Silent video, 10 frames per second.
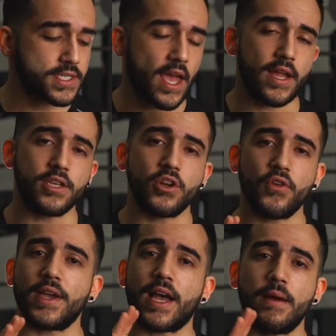And you know,
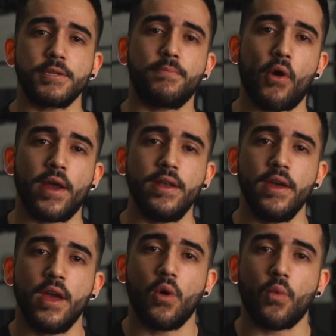there comes a point
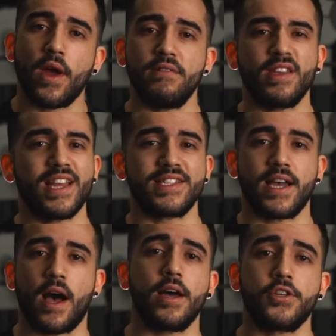when it gets
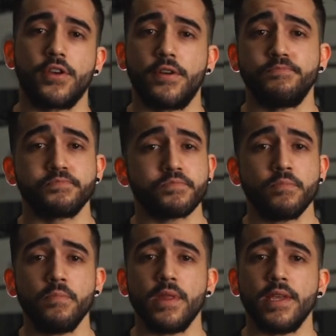hard to
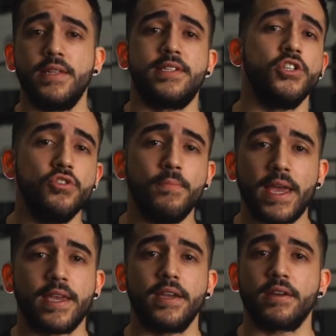continue
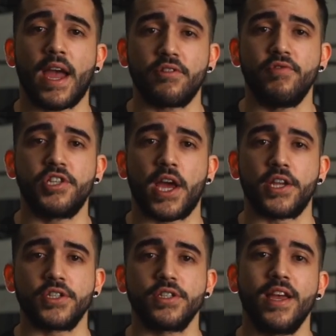making calorie
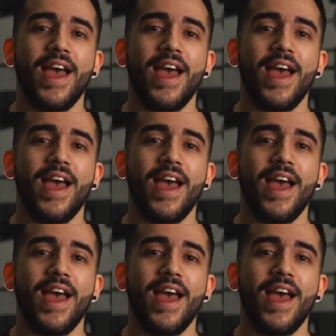changes,